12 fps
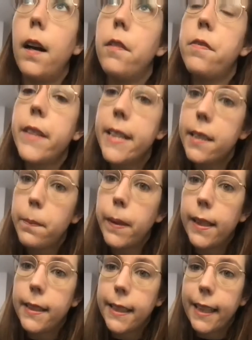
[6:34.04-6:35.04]

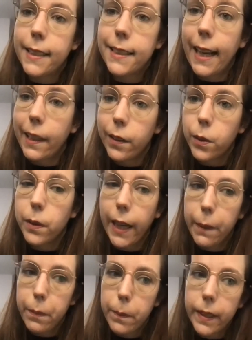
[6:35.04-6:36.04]
feasibility and technical
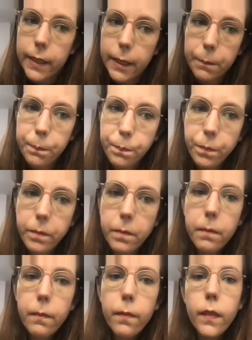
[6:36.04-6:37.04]
capability.
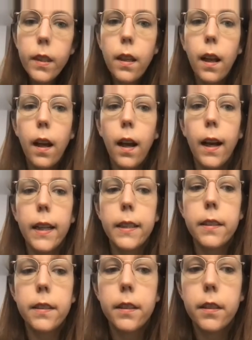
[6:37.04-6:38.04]

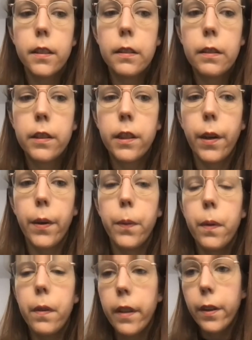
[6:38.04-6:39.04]
And
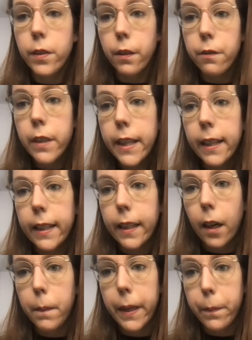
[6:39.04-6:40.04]
so those are really
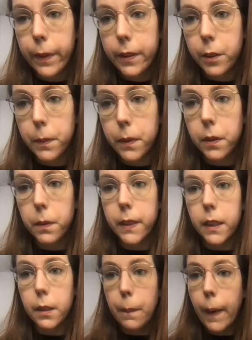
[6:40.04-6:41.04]
our main principles. So
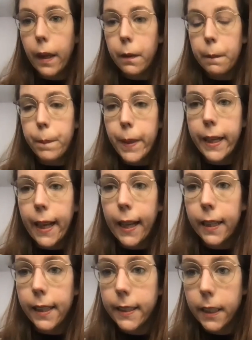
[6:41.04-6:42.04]
it's a big
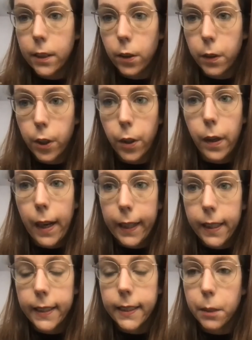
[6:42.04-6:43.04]
analytics, secure
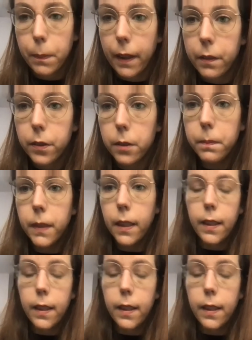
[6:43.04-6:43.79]
analytics platform.